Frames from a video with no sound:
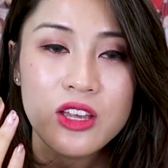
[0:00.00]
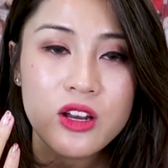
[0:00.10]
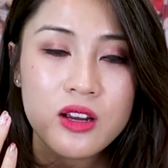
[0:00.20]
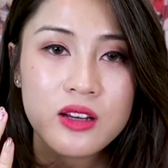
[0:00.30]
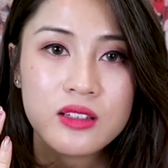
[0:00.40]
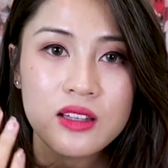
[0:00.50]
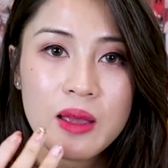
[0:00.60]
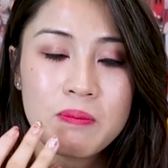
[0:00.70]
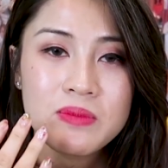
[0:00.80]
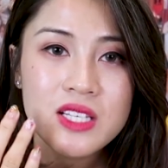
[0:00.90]
your
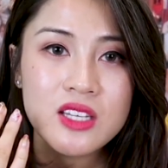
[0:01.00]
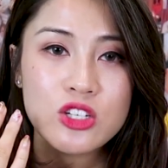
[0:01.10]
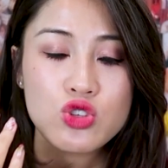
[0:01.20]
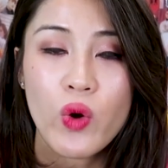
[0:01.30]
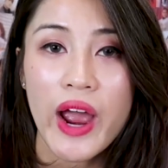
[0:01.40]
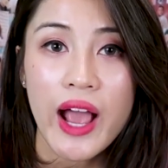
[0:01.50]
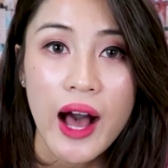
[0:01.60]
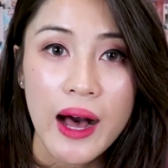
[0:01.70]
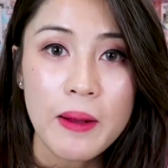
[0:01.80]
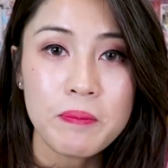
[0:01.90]
lip doesn't dry
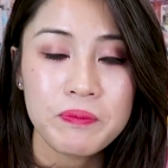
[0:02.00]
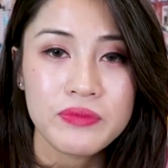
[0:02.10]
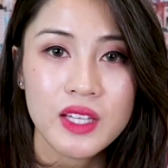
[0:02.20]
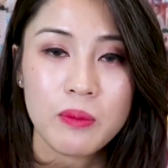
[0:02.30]
up,